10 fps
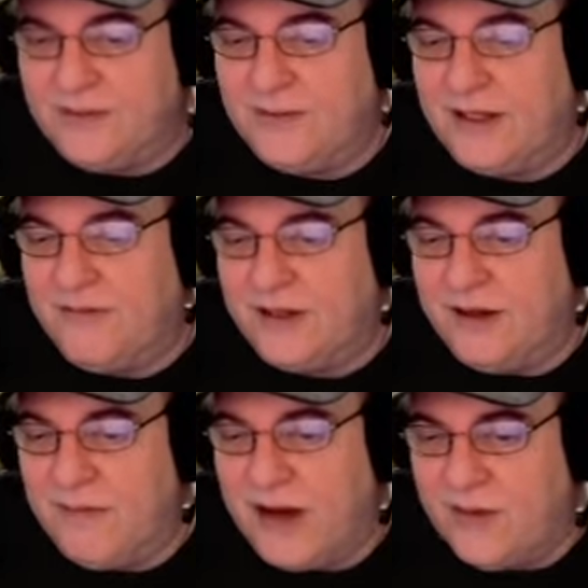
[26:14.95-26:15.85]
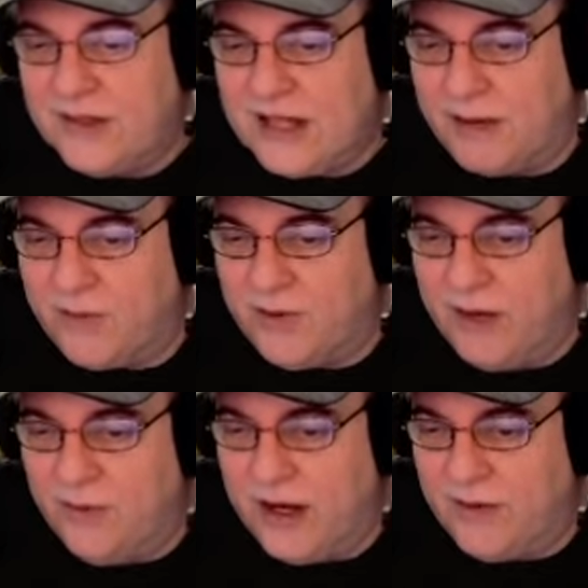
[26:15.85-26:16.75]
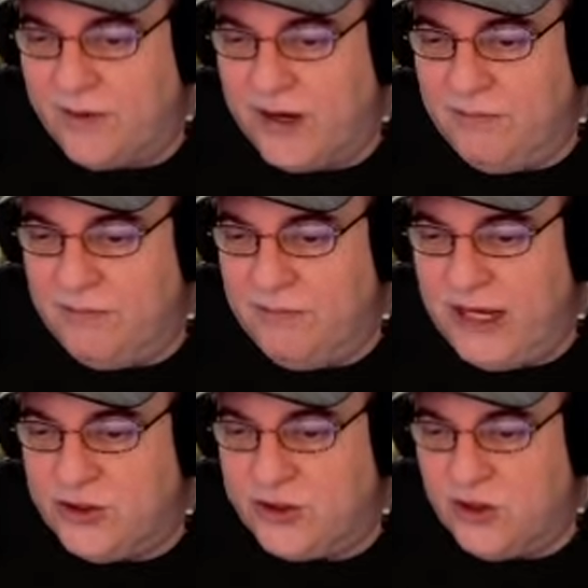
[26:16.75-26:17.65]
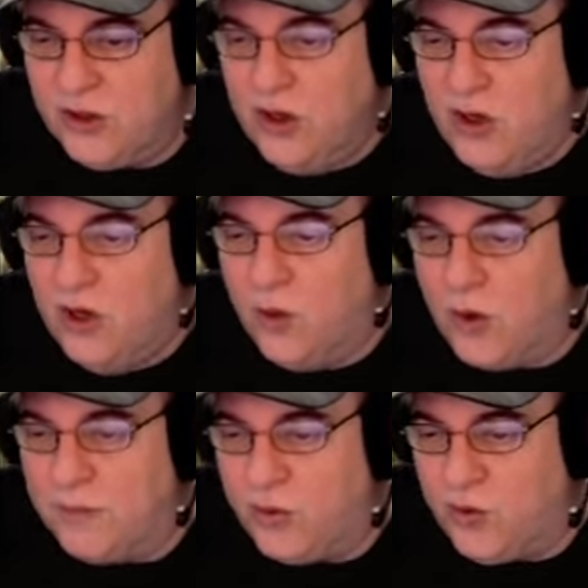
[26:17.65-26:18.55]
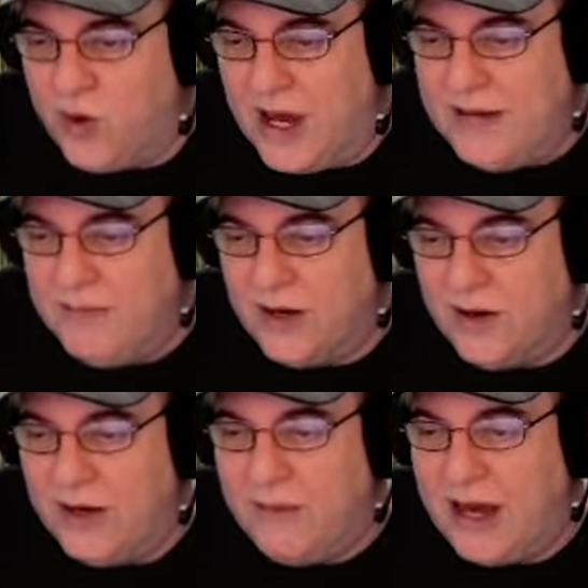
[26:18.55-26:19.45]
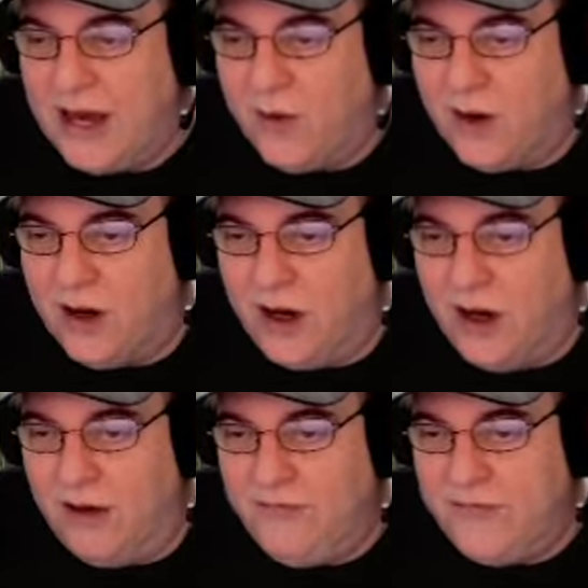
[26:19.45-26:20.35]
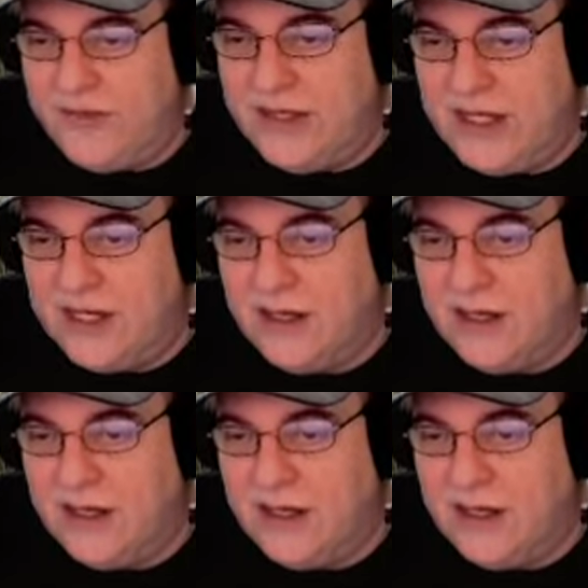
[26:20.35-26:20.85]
Malevolent powers operate whenever a major or primary power of the